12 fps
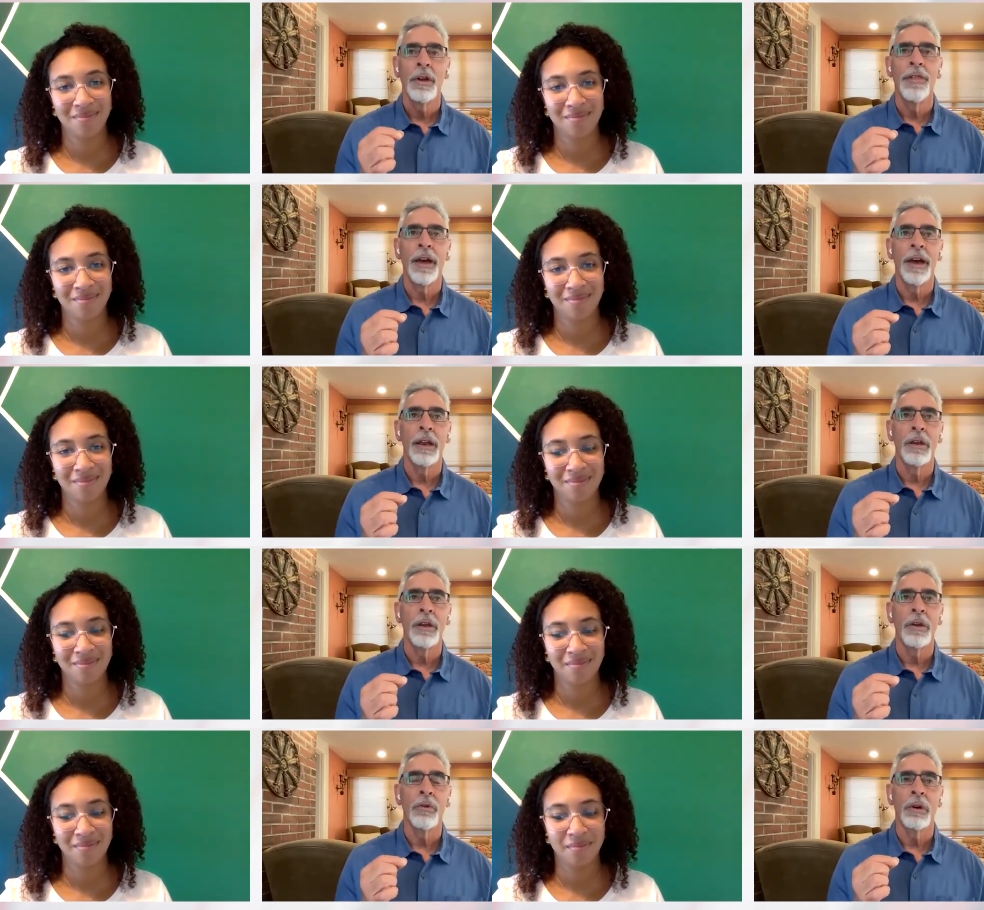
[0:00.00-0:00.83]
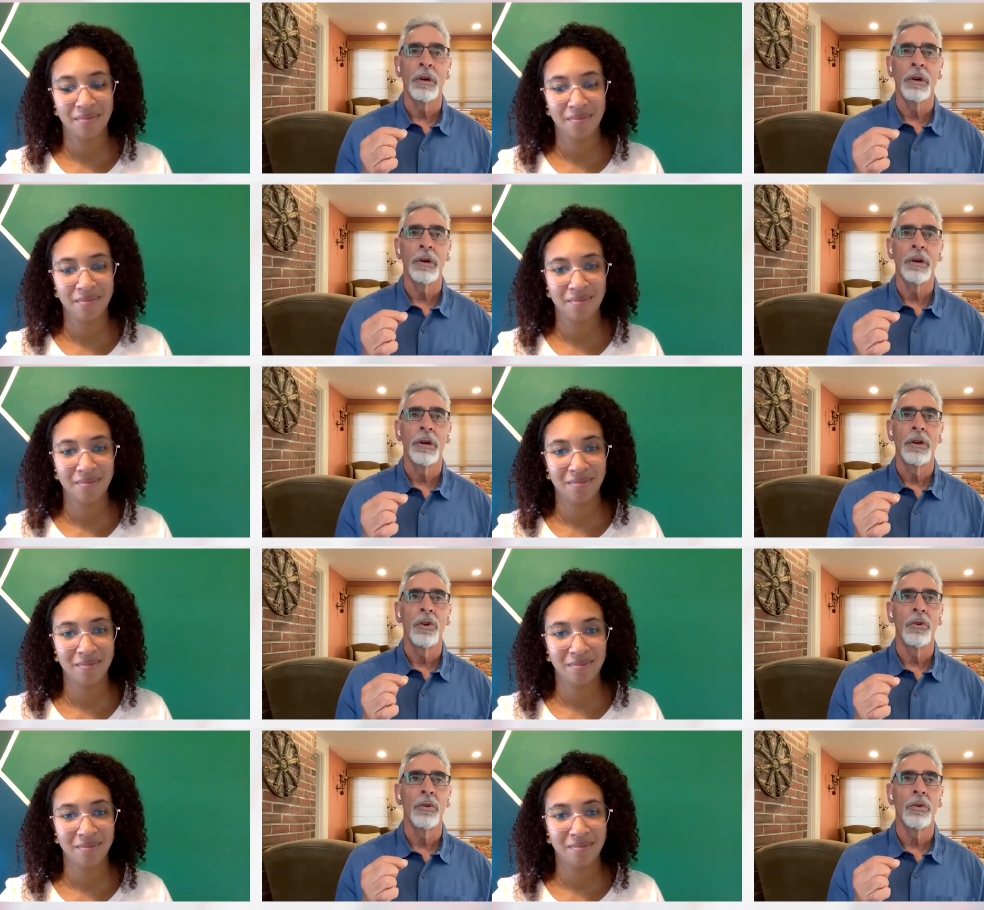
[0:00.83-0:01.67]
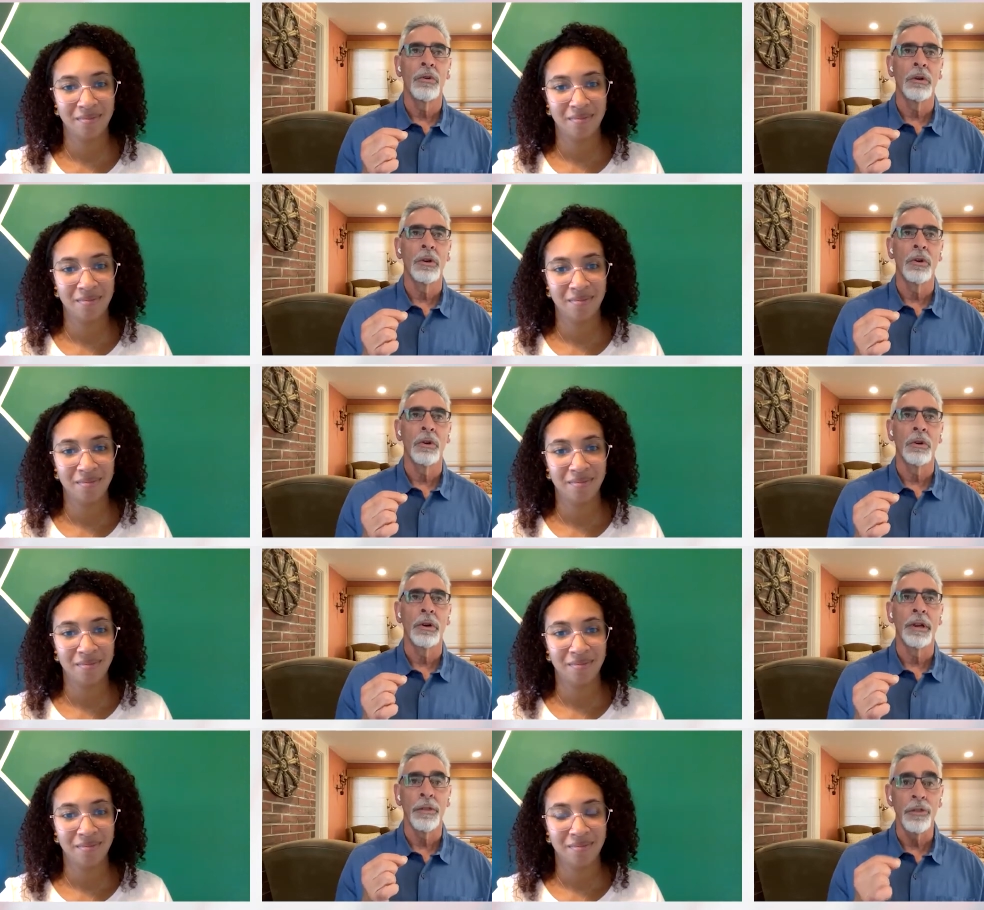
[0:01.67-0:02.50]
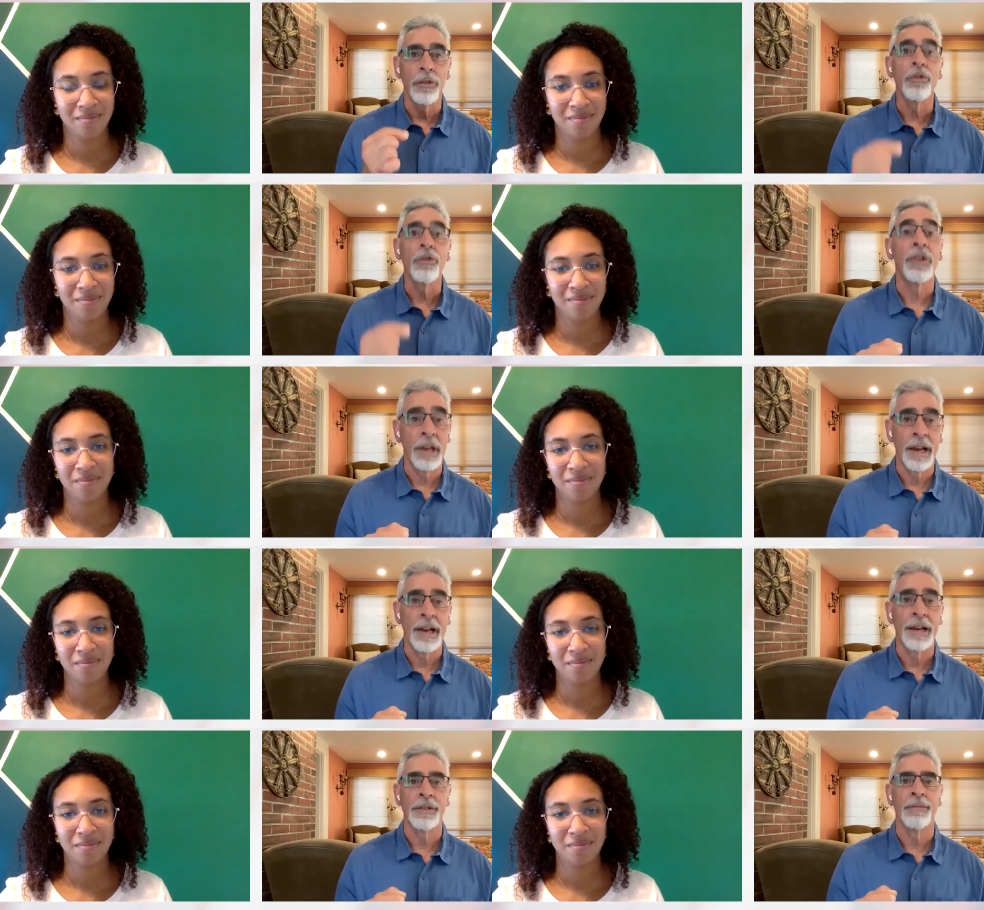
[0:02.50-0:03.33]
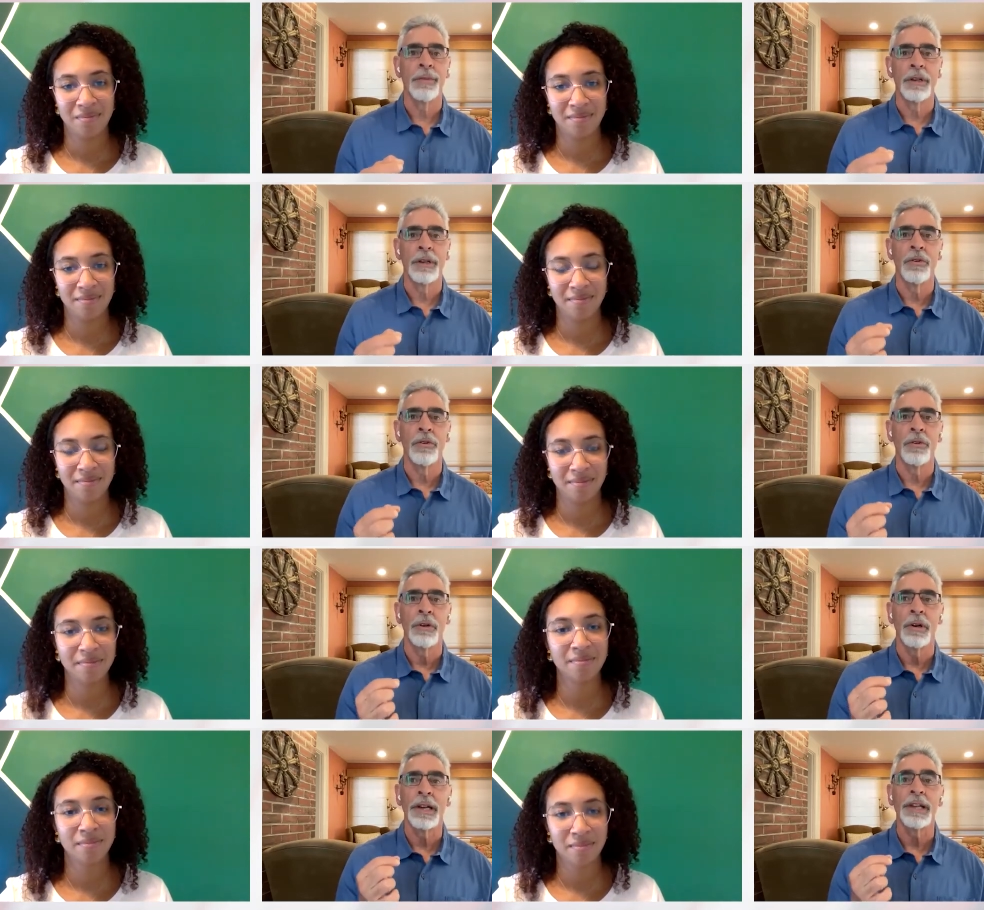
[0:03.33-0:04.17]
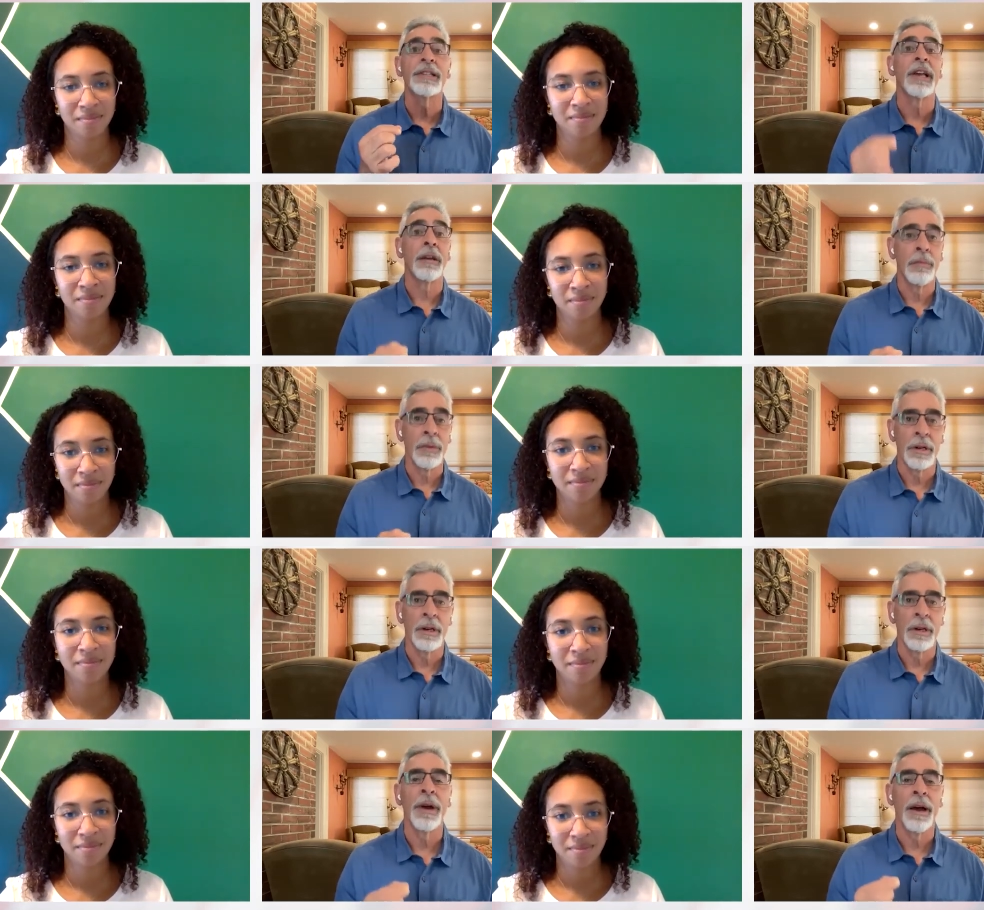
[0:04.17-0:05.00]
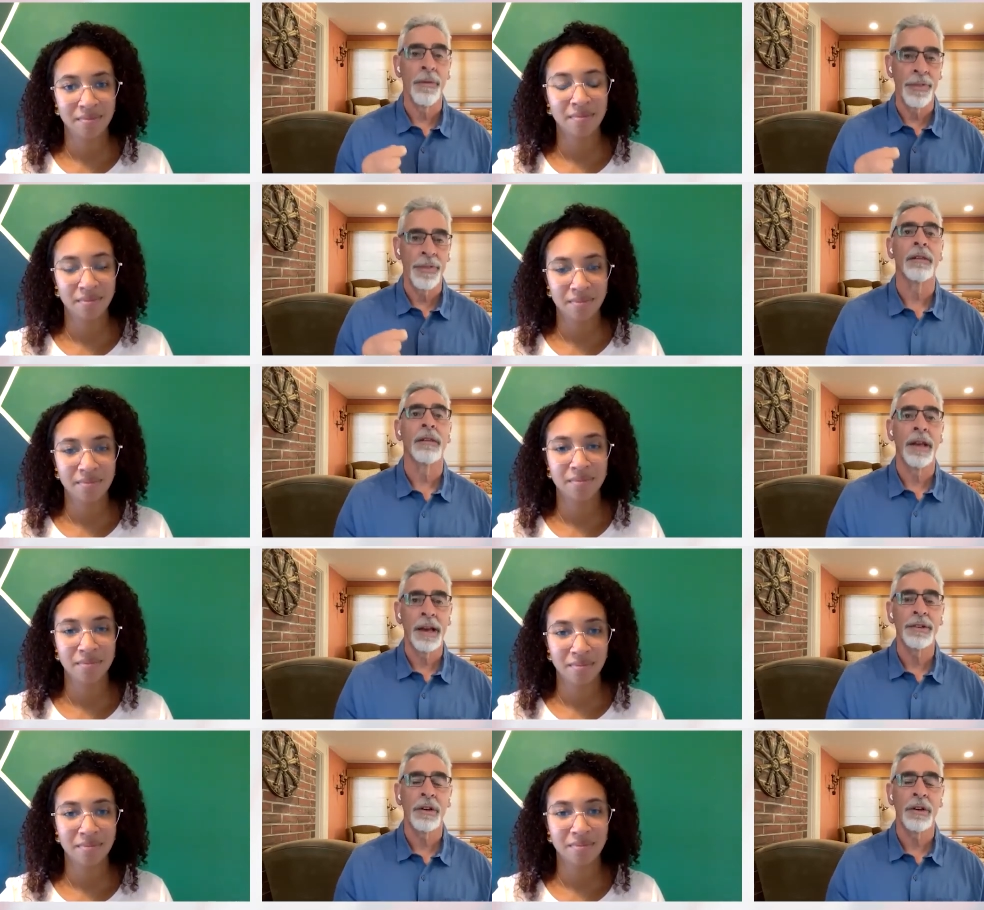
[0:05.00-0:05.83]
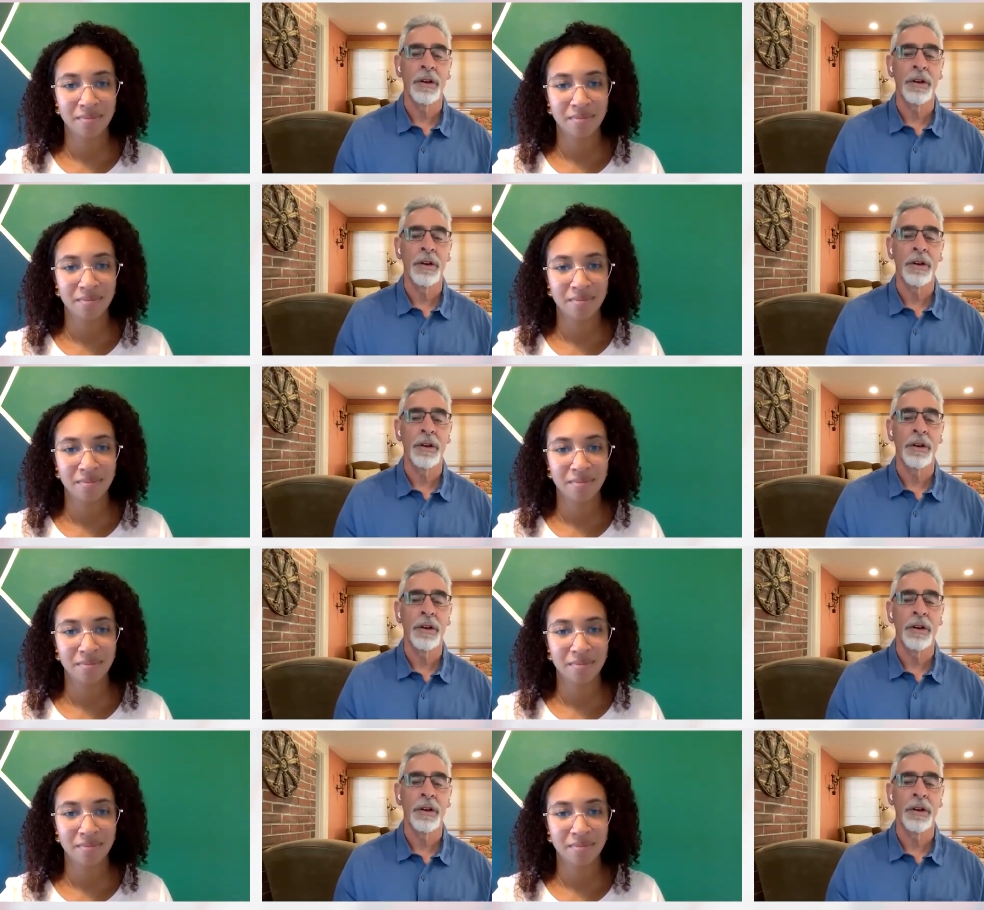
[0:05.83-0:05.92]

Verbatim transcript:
Speaker 1: that your your your enthusiasm and your excitement about that last